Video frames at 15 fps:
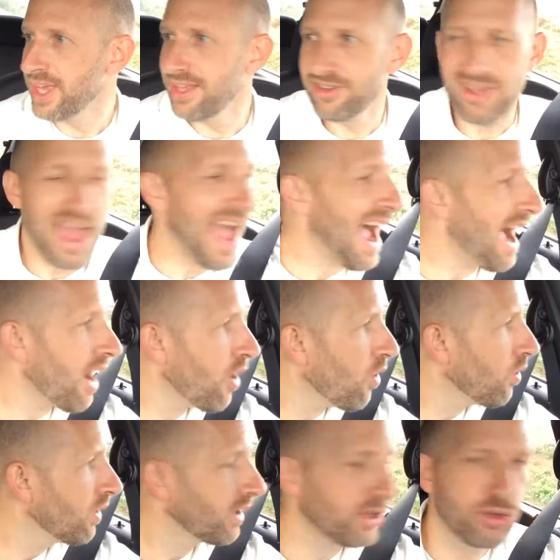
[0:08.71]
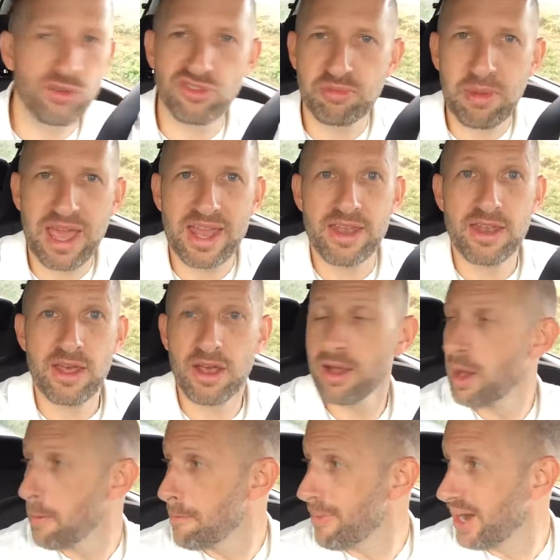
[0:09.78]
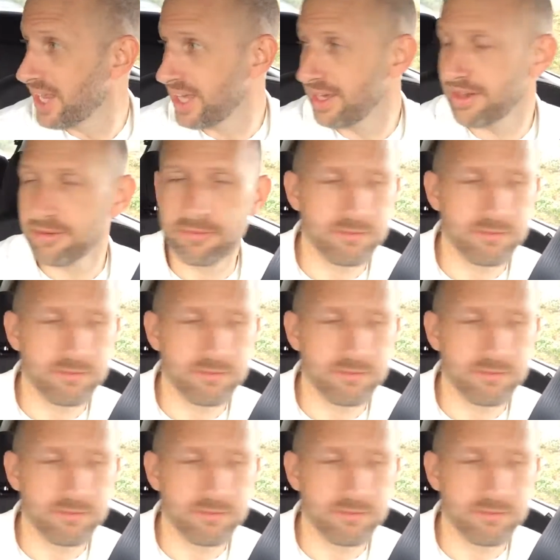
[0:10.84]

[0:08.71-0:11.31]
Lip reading: into how you spend money.